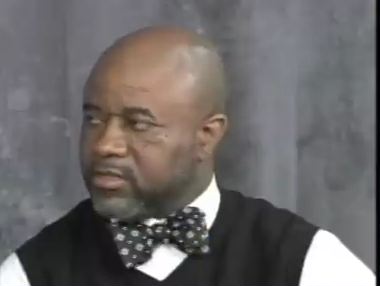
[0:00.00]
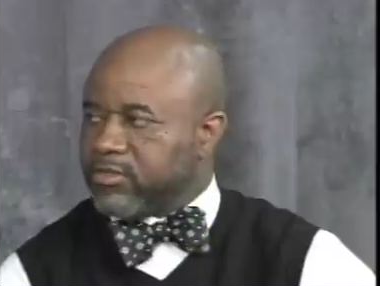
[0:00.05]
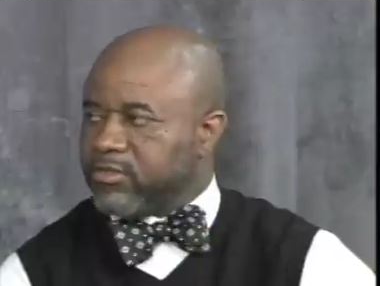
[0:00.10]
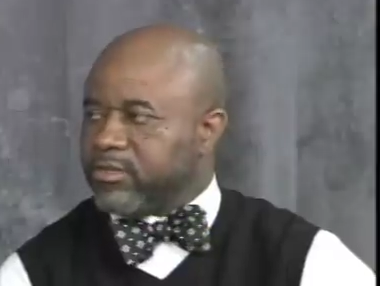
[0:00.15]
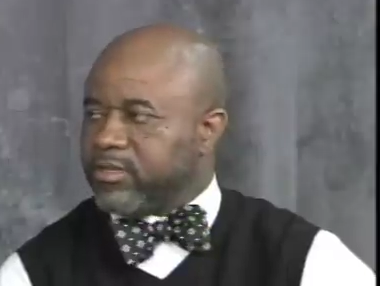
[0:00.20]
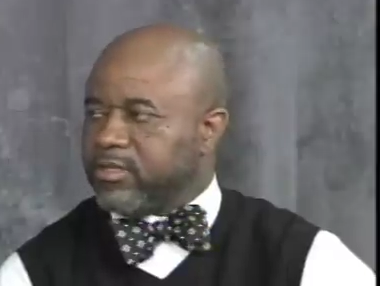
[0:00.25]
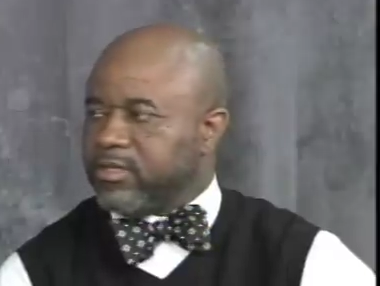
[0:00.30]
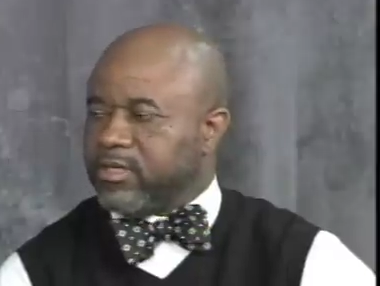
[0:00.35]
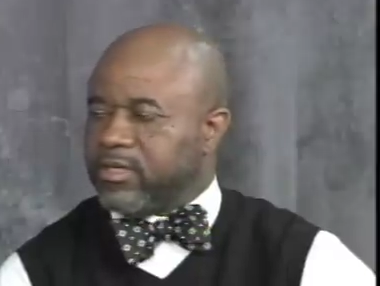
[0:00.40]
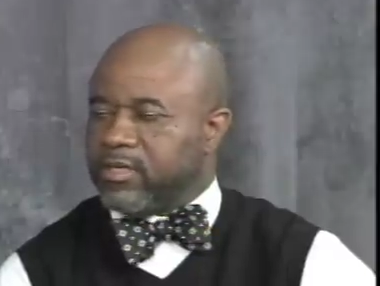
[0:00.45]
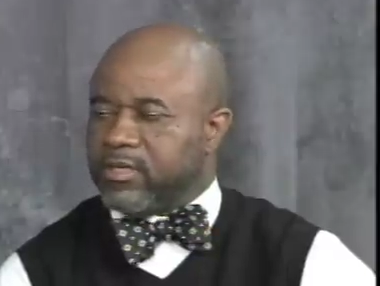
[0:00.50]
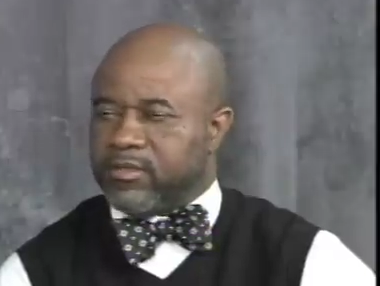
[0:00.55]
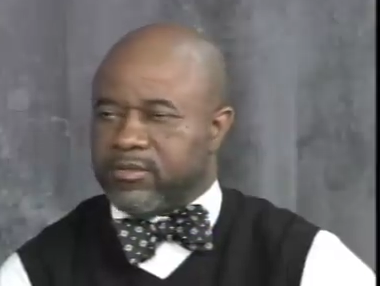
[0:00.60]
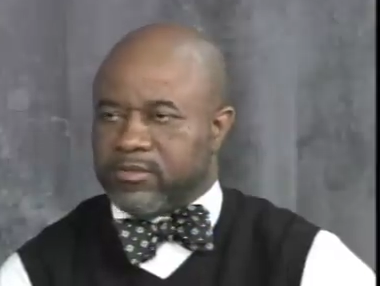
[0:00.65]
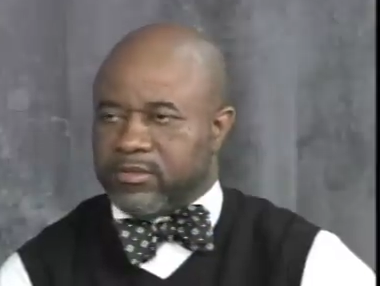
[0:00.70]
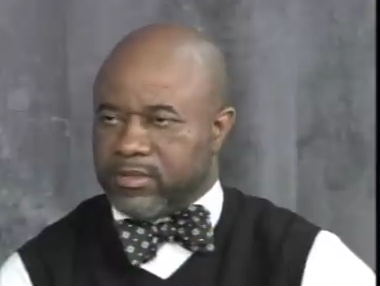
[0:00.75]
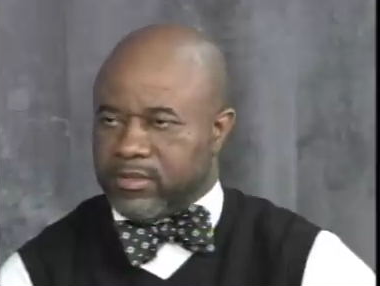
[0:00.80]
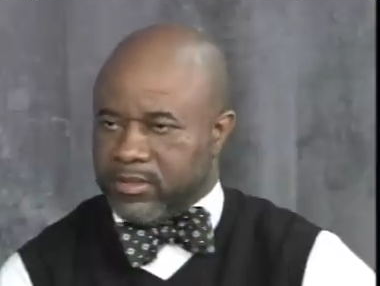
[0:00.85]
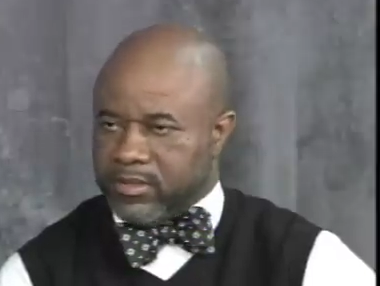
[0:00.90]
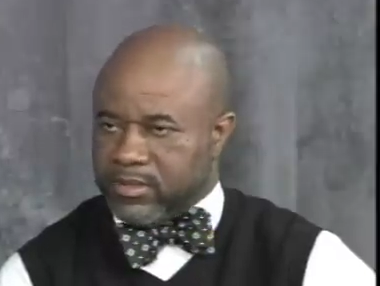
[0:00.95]
You need
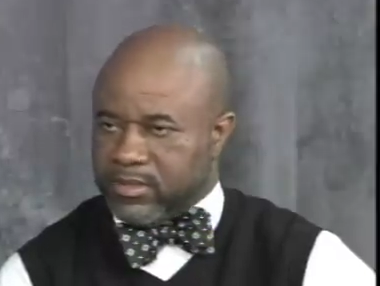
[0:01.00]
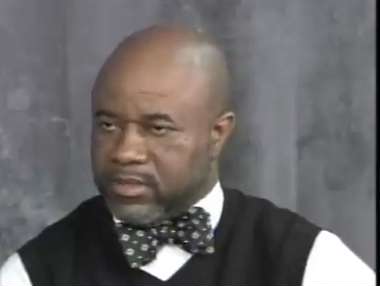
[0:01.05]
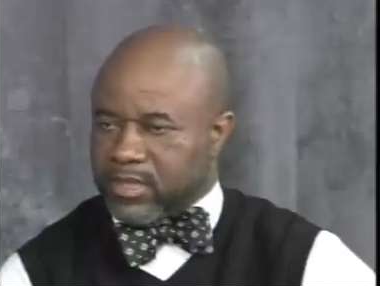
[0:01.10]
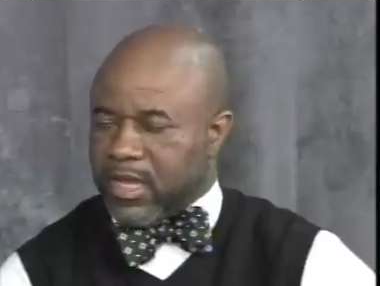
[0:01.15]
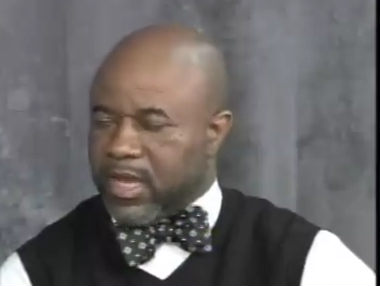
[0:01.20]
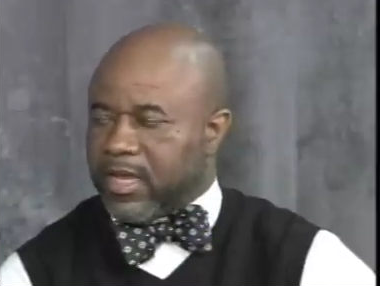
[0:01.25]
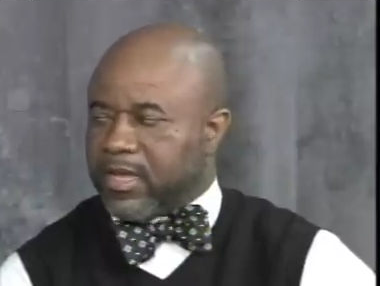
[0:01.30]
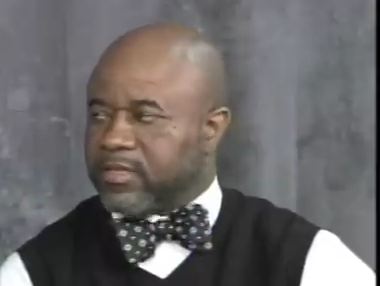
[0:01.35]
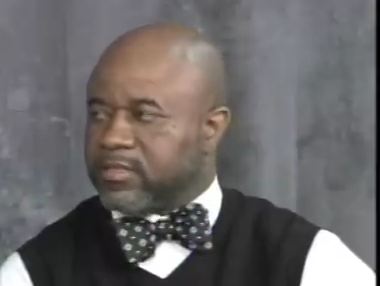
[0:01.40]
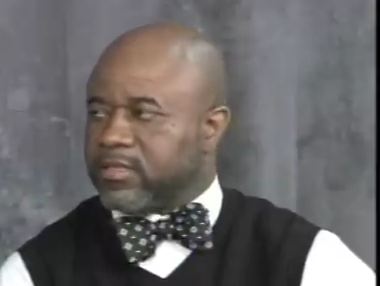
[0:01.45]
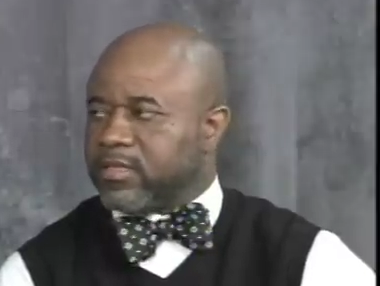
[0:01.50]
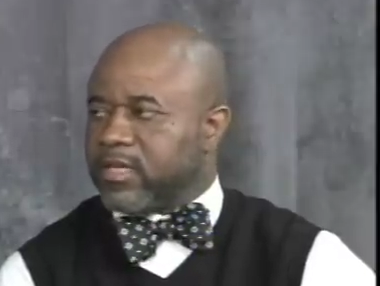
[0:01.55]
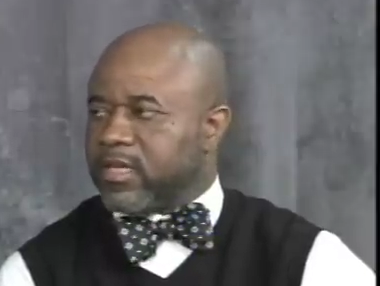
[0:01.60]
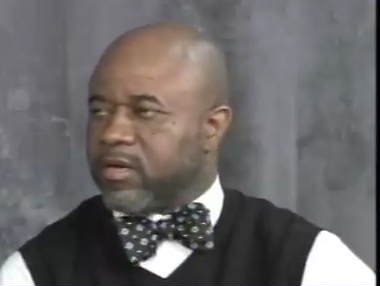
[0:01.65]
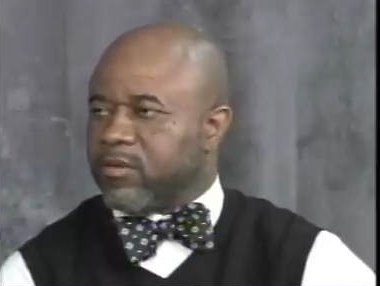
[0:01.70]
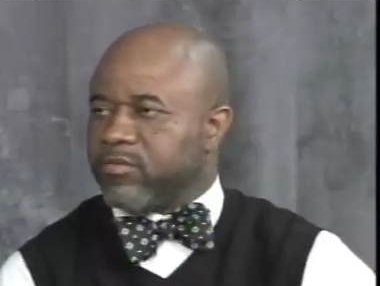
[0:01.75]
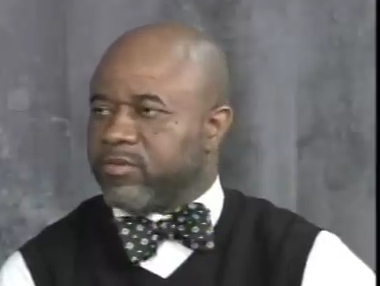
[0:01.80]
science to help